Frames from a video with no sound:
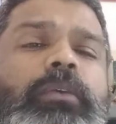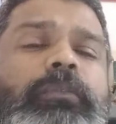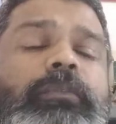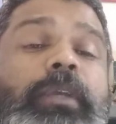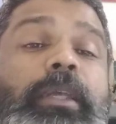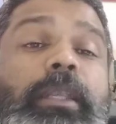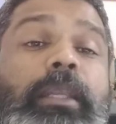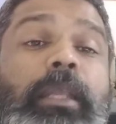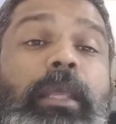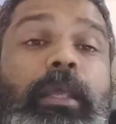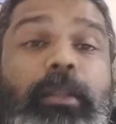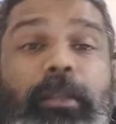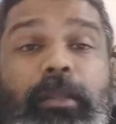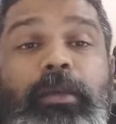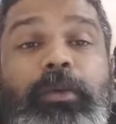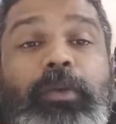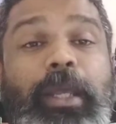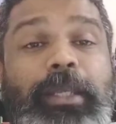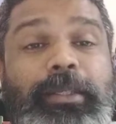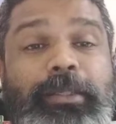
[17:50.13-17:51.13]
in the
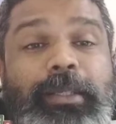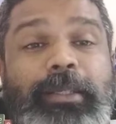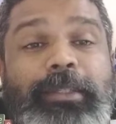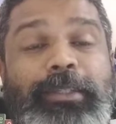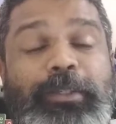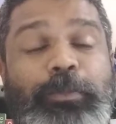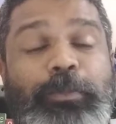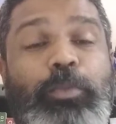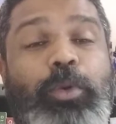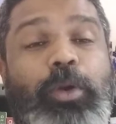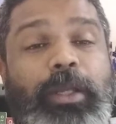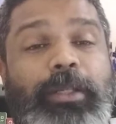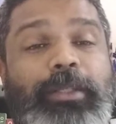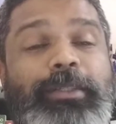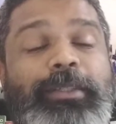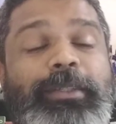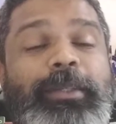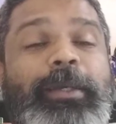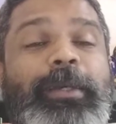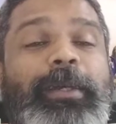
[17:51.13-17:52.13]
greatest
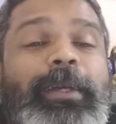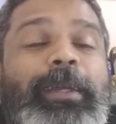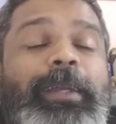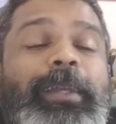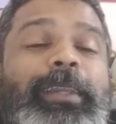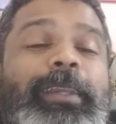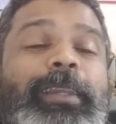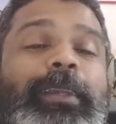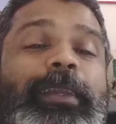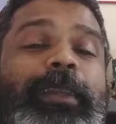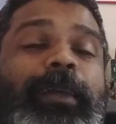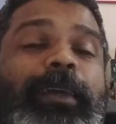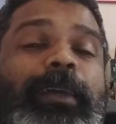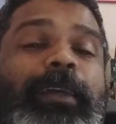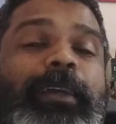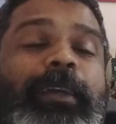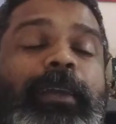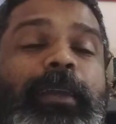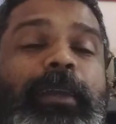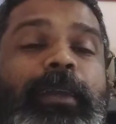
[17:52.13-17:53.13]
poets in
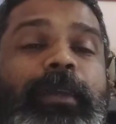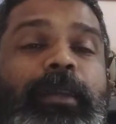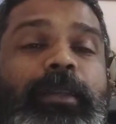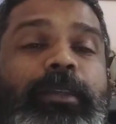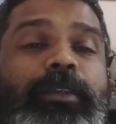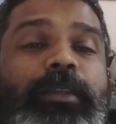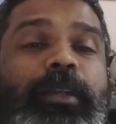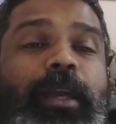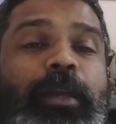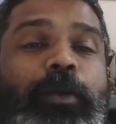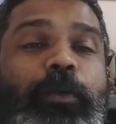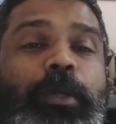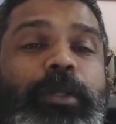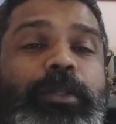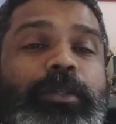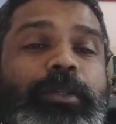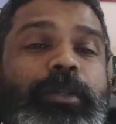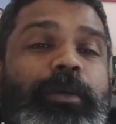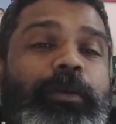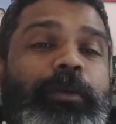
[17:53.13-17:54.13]
English
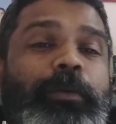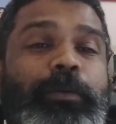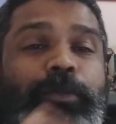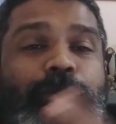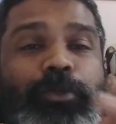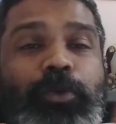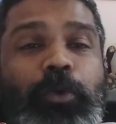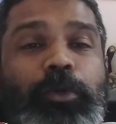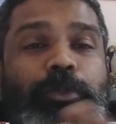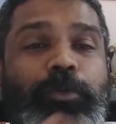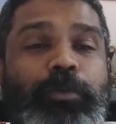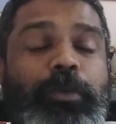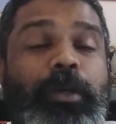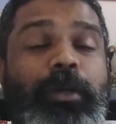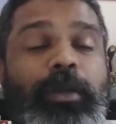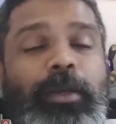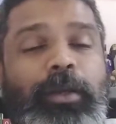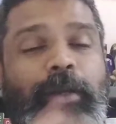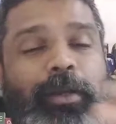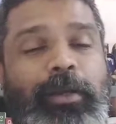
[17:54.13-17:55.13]
language, George
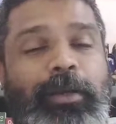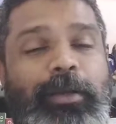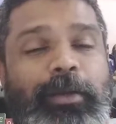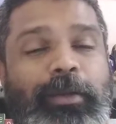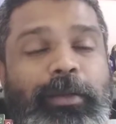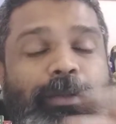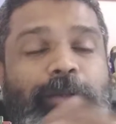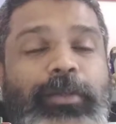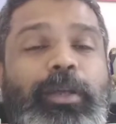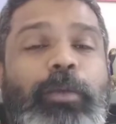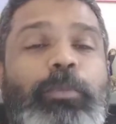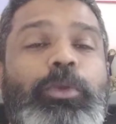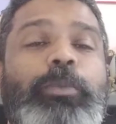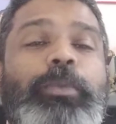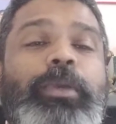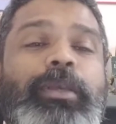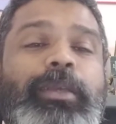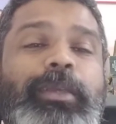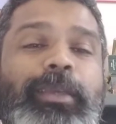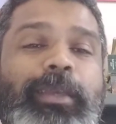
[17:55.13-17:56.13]

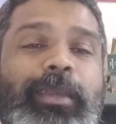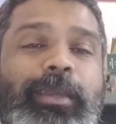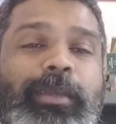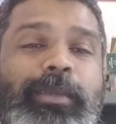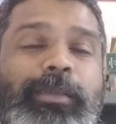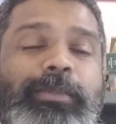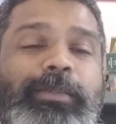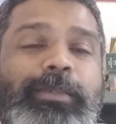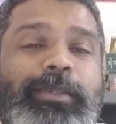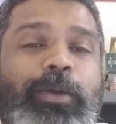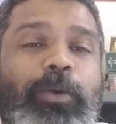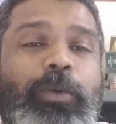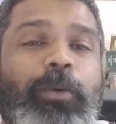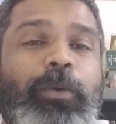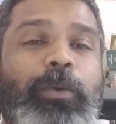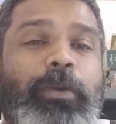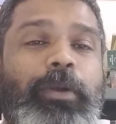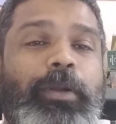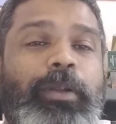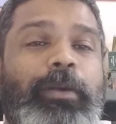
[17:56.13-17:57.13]
W.B. Yeats,
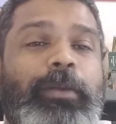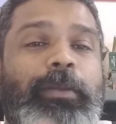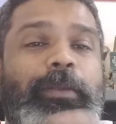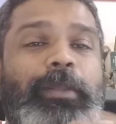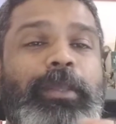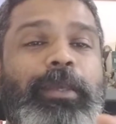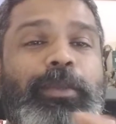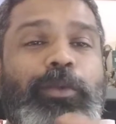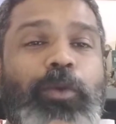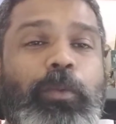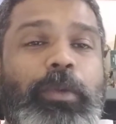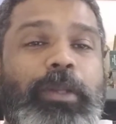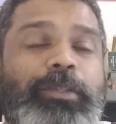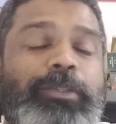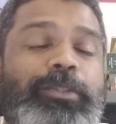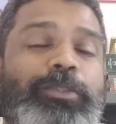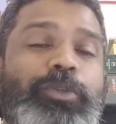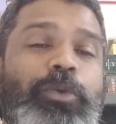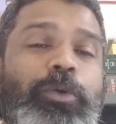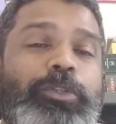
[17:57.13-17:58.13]
or the
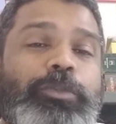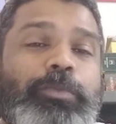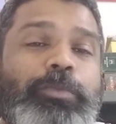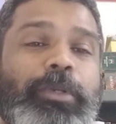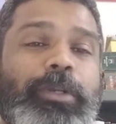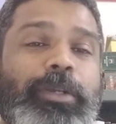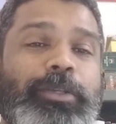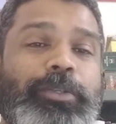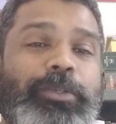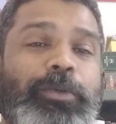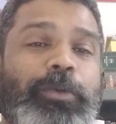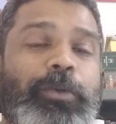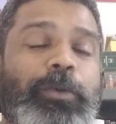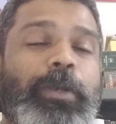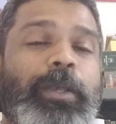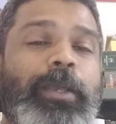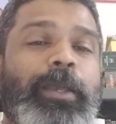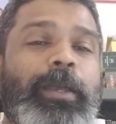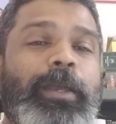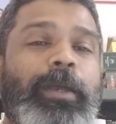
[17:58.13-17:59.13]
novelist George Bernard Shaw,
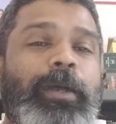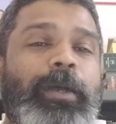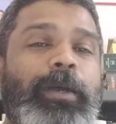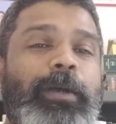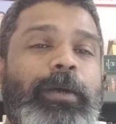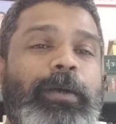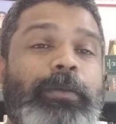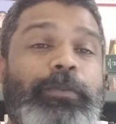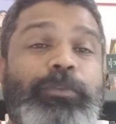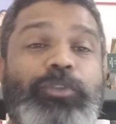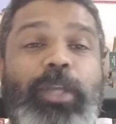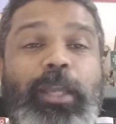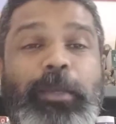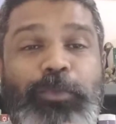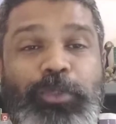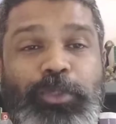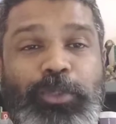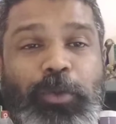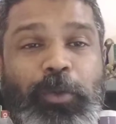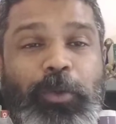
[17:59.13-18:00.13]

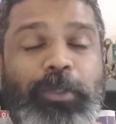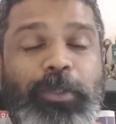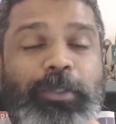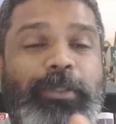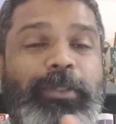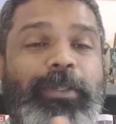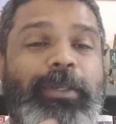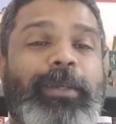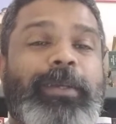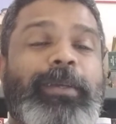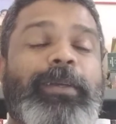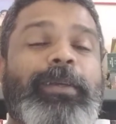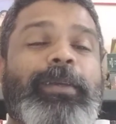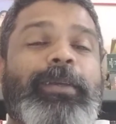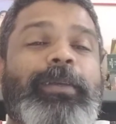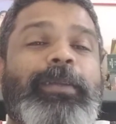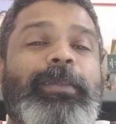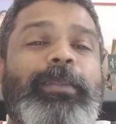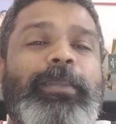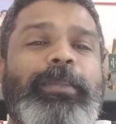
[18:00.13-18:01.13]
James Joyce.
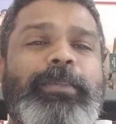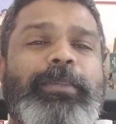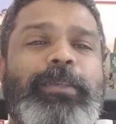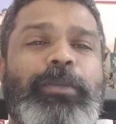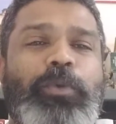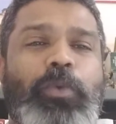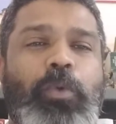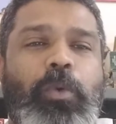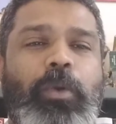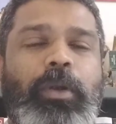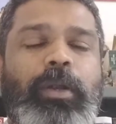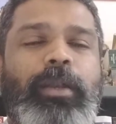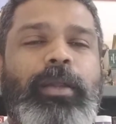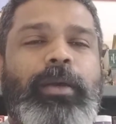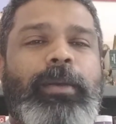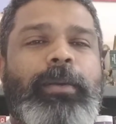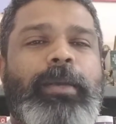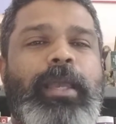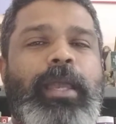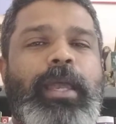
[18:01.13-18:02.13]
These are
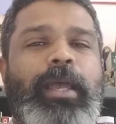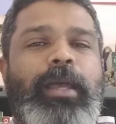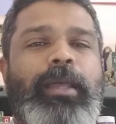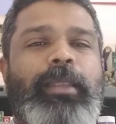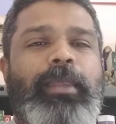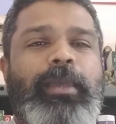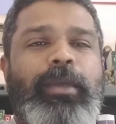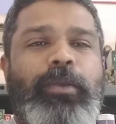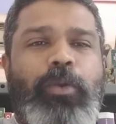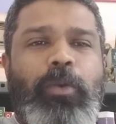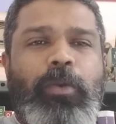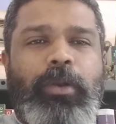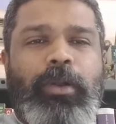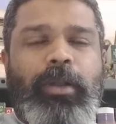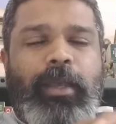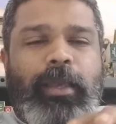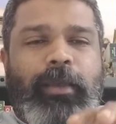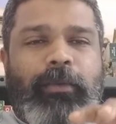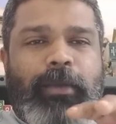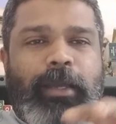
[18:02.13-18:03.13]
all they are all
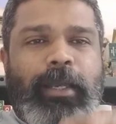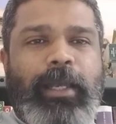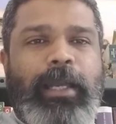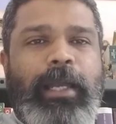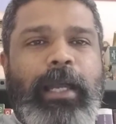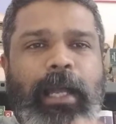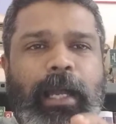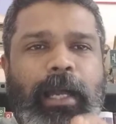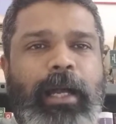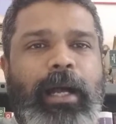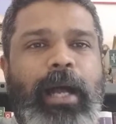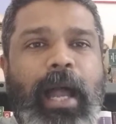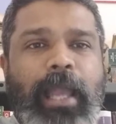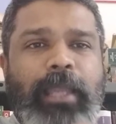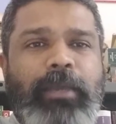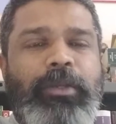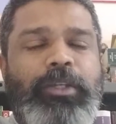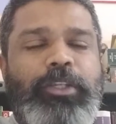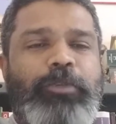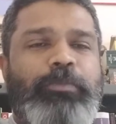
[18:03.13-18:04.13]

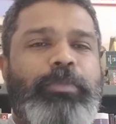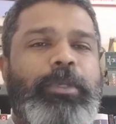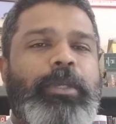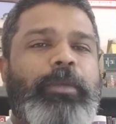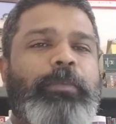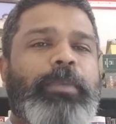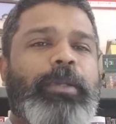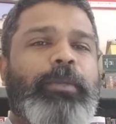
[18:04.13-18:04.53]
Irish people